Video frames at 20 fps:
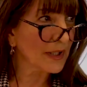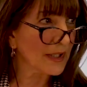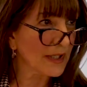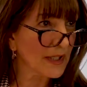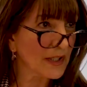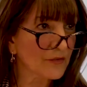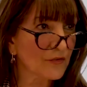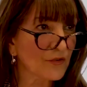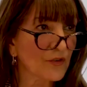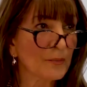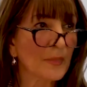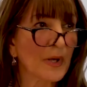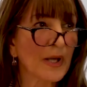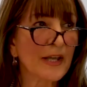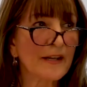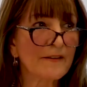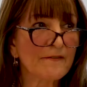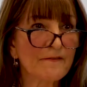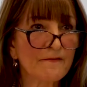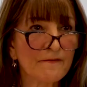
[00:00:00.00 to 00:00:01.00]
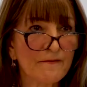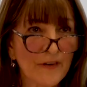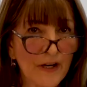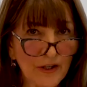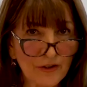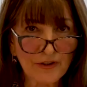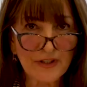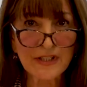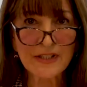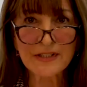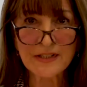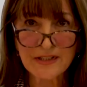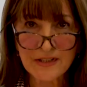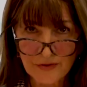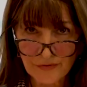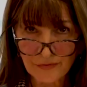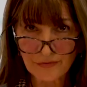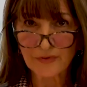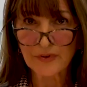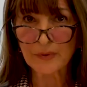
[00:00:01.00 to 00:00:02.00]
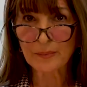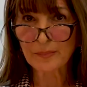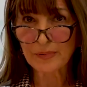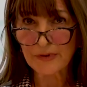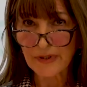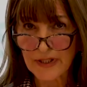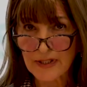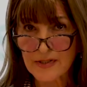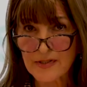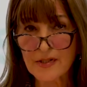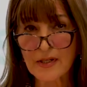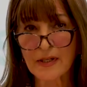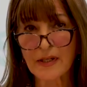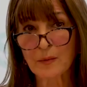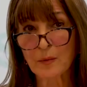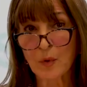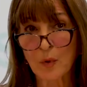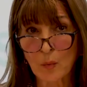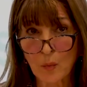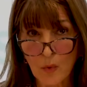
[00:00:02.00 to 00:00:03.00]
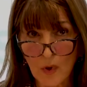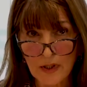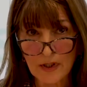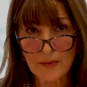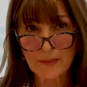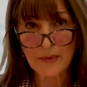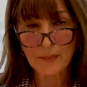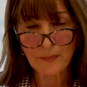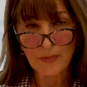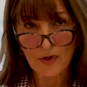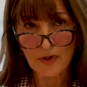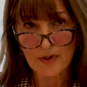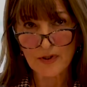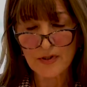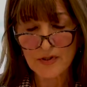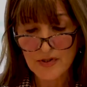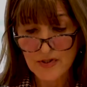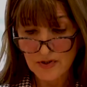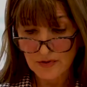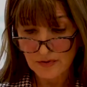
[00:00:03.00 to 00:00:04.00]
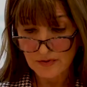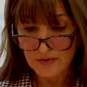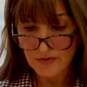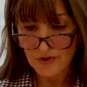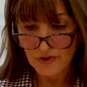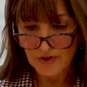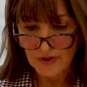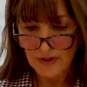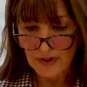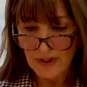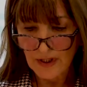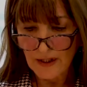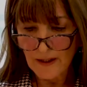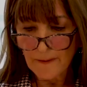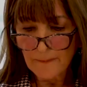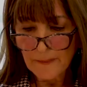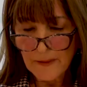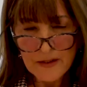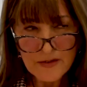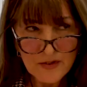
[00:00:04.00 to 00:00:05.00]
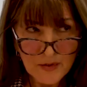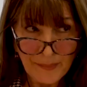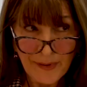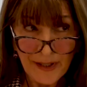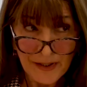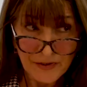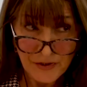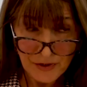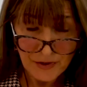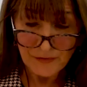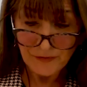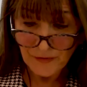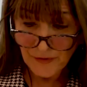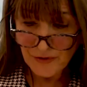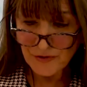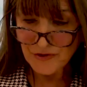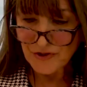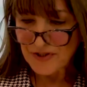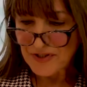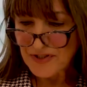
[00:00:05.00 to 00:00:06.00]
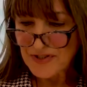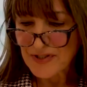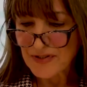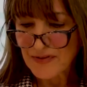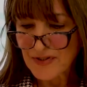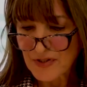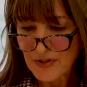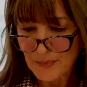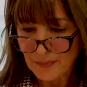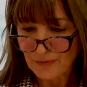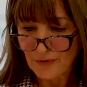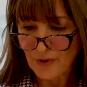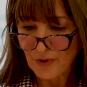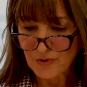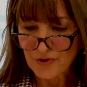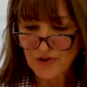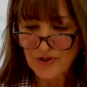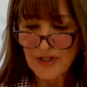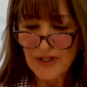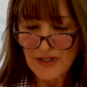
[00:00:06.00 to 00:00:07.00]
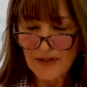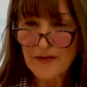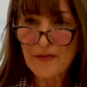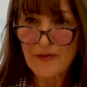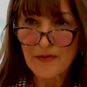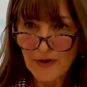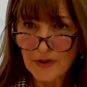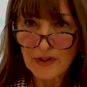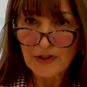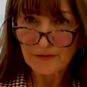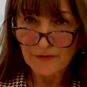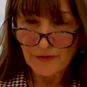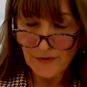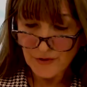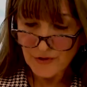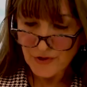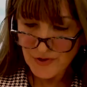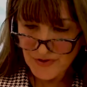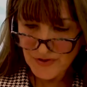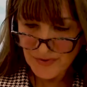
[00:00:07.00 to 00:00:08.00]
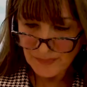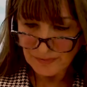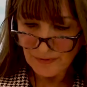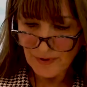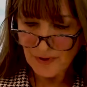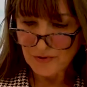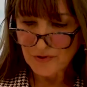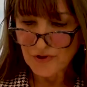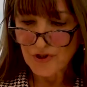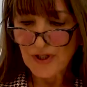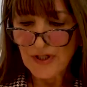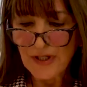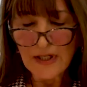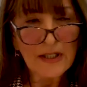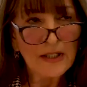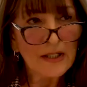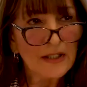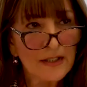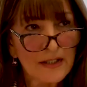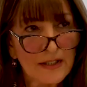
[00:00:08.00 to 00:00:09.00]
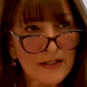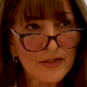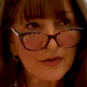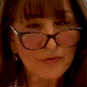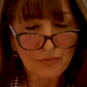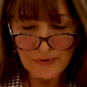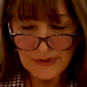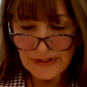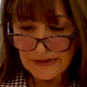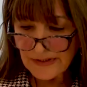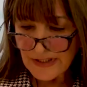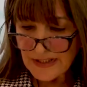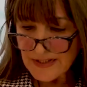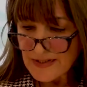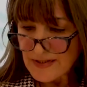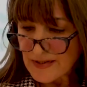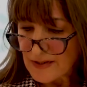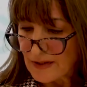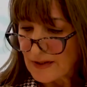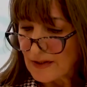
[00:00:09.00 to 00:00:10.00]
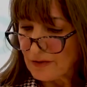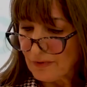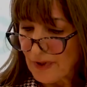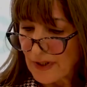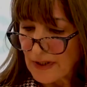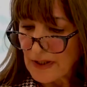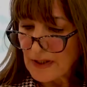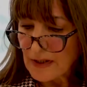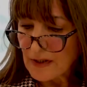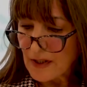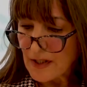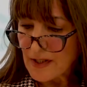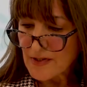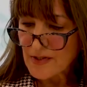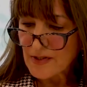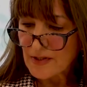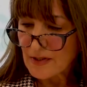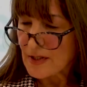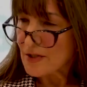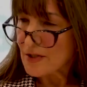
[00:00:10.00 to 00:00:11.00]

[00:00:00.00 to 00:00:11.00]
hand from a very different place, and they will want to be part of the solution. So back to Convergence, this approach, the Convergence approach. It's realistic in recognizing